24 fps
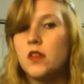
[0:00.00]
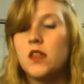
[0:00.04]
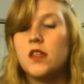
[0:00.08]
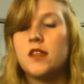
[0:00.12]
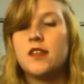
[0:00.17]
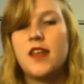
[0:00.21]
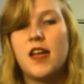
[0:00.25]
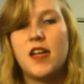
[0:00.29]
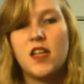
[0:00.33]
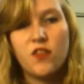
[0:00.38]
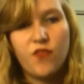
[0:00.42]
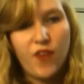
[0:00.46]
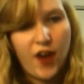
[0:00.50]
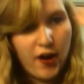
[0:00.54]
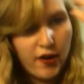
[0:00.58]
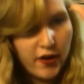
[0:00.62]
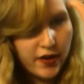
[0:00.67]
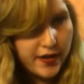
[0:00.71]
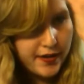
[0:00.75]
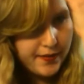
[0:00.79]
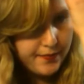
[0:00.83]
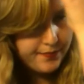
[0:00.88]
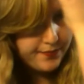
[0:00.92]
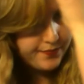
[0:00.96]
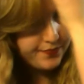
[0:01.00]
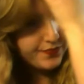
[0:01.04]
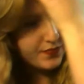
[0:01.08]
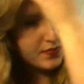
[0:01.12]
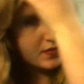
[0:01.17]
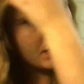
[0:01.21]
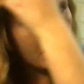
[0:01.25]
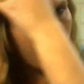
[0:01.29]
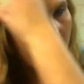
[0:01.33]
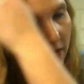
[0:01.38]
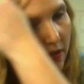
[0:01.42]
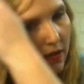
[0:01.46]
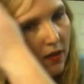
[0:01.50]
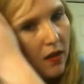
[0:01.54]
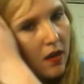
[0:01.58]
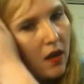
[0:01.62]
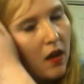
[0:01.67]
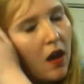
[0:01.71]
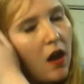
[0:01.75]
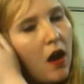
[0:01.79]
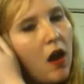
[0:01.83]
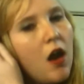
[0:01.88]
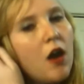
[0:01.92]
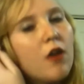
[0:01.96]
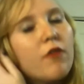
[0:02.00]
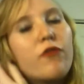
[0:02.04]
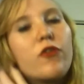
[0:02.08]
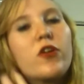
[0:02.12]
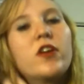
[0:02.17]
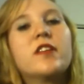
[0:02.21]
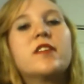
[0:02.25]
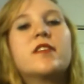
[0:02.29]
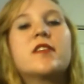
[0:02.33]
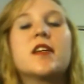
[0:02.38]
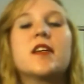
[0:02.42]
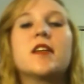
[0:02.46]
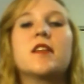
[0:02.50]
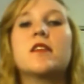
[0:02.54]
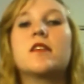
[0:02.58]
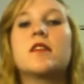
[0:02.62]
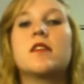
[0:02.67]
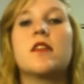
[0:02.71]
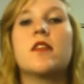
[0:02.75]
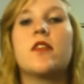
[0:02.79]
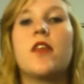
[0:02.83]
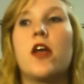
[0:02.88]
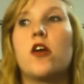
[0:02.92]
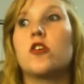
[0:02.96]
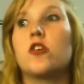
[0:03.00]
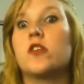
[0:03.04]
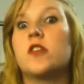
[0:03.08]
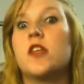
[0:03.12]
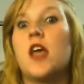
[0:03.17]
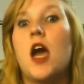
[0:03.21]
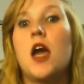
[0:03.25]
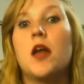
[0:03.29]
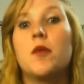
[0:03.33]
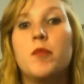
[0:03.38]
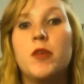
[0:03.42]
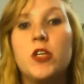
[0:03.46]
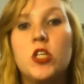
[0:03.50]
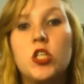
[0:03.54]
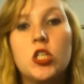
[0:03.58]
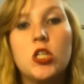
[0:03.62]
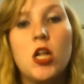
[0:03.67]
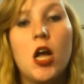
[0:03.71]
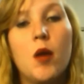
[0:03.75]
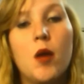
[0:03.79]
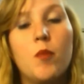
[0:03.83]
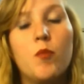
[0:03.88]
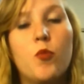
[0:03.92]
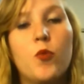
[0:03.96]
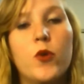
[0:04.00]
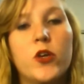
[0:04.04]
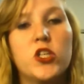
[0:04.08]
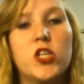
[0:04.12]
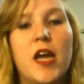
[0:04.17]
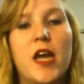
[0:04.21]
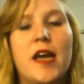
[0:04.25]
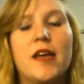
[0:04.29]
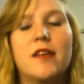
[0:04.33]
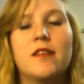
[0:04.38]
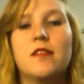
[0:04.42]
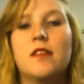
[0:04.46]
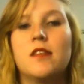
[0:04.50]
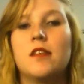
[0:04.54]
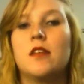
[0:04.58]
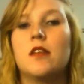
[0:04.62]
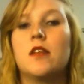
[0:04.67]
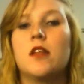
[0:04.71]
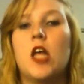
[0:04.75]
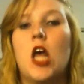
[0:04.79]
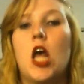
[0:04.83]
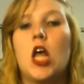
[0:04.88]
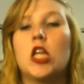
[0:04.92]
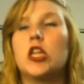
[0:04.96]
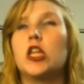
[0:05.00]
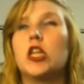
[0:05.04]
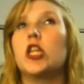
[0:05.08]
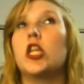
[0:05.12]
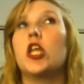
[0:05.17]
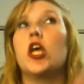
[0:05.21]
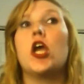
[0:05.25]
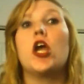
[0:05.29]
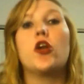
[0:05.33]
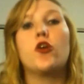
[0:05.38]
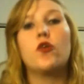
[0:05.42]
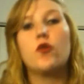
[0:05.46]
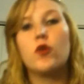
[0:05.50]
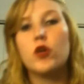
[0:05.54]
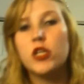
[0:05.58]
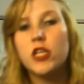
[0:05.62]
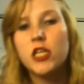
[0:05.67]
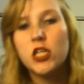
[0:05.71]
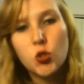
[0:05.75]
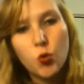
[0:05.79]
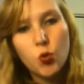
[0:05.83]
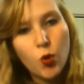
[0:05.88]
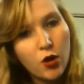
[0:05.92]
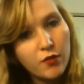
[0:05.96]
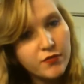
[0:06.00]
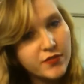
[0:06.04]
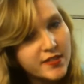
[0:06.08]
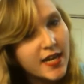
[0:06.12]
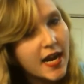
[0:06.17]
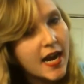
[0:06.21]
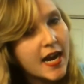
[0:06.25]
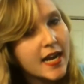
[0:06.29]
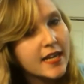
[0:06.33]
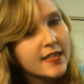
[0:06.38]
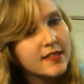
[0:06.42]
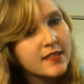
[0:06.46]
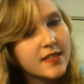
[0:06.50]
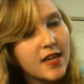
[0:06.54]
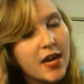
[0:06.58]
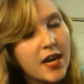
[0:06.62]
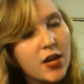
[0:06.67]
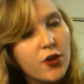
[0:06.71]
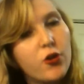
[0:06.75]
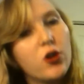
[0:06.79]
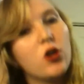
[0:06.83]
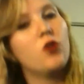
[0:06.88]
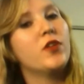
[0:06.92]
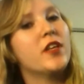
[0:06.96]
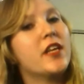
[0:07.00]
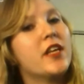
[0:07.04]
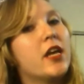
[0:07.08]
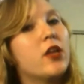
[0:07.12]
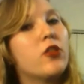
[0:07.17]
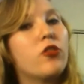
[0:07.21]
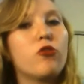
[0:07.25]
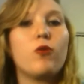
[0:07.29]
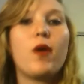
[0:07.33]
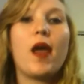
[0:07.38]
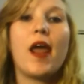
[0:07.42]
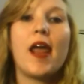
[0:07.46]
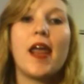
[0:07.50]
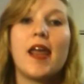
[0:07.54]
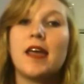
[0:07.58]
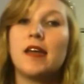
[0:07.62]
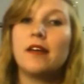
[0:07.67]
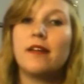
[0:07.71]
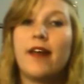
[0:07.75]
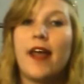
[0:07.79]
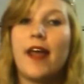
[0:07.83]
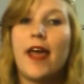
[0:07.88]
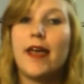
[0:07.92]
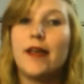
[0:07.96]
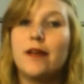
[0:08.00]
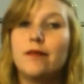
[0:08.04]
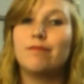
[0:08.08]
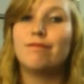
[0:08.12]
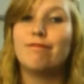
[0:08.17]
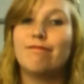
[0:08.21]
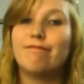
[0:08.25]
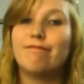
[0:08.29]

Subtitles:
The stands vary. For instance, there's Yacht and Beach Club, which has literally 12 stands, and you can only get through 8 in a day.